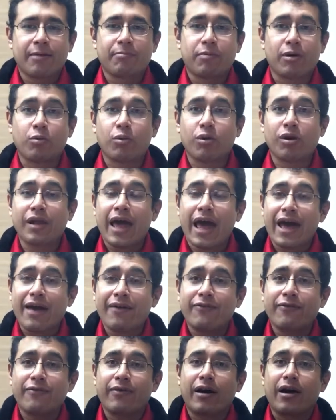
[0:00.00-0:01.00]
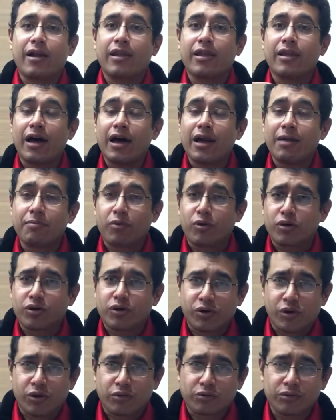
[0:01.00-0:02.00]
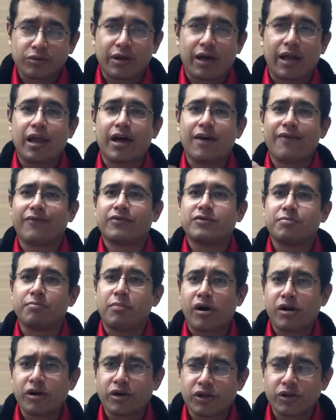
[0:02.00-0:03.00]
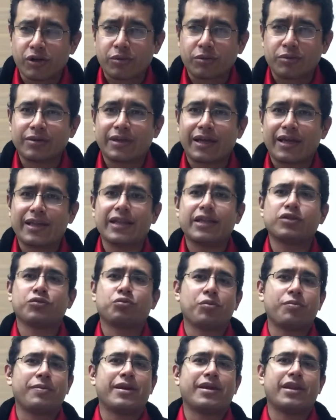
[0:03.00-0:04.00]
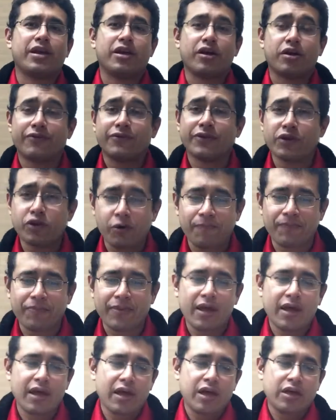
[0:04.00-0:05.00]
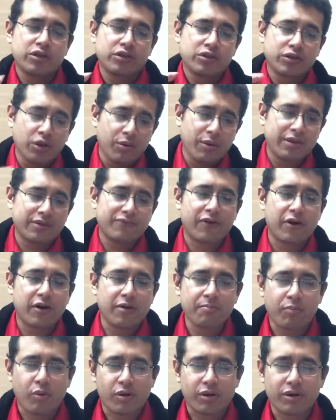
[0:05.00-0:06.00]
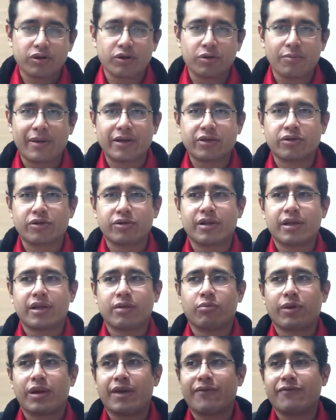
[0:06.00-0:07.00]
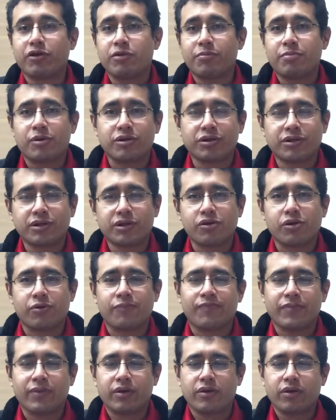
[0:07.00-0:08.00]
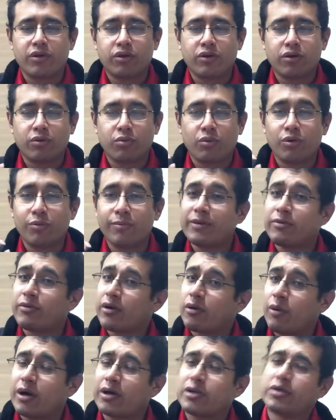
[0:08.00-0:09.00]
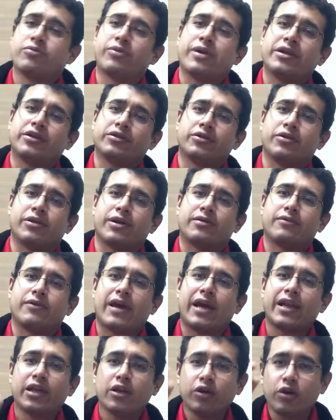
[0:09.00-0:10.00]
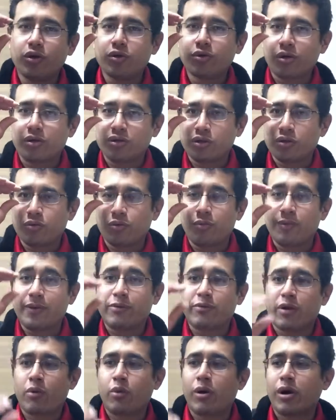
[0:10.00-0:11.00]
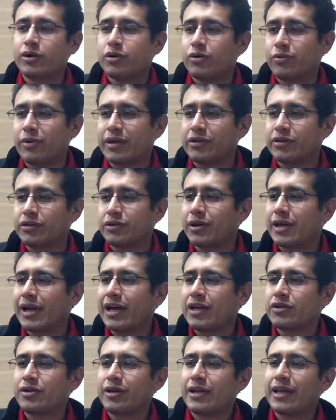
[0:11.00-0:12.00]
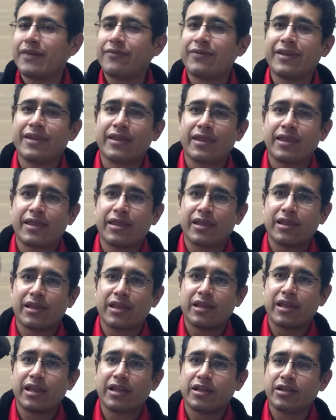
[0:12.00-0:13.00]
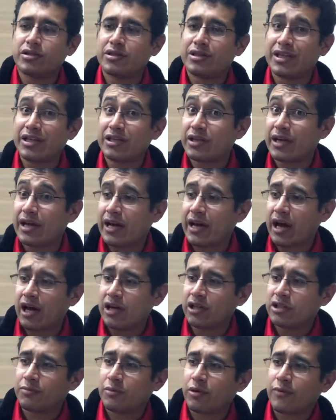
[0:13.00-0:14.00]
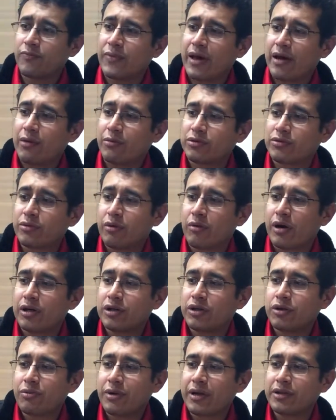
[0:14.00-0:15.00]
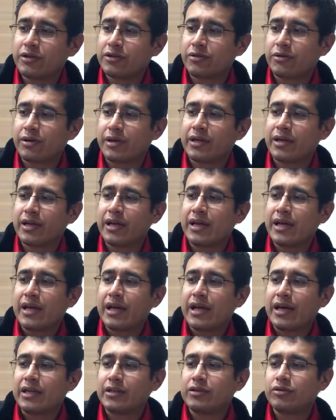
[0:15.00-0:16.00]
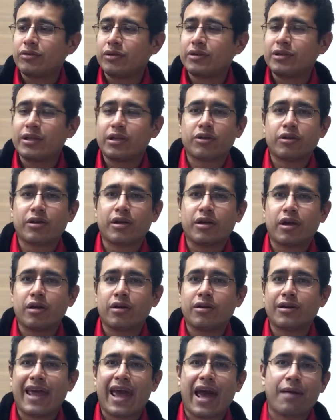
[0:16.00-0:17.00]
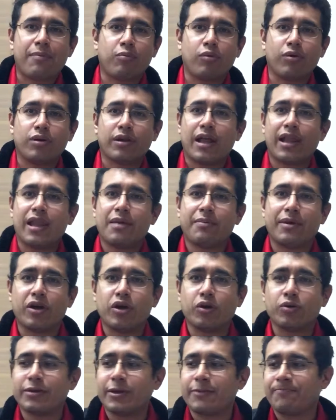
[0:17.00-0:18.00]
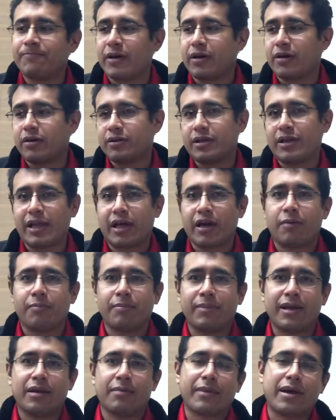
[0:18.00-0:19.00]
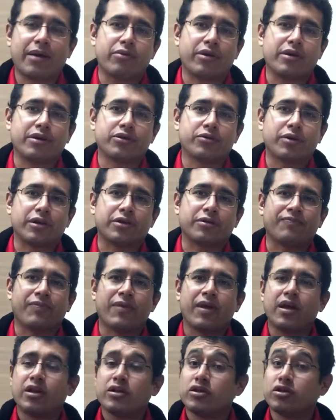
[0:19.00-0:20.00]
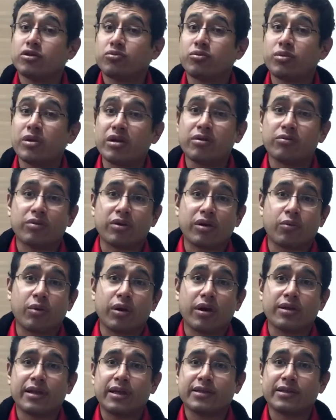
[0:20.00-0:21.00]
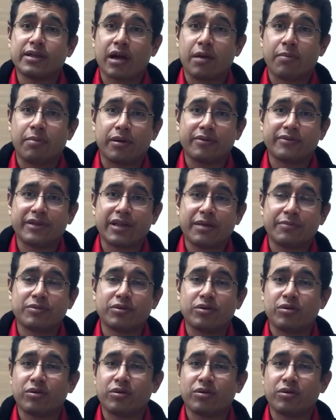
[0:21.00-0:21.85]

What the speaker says: But we'll have a lot of more drones, a lot of smarter drones, and this will be the year of the drone. So it's very important to make sure that whenever you purchase a drone, you will be required to register it. Any new drones, you will be required to register it. Actually, even the DJI Osmo, I was required to register it. As soon as I turn it on, the app will not let me use it until I completed my registration. Just really, really quick, takes a couple of steps.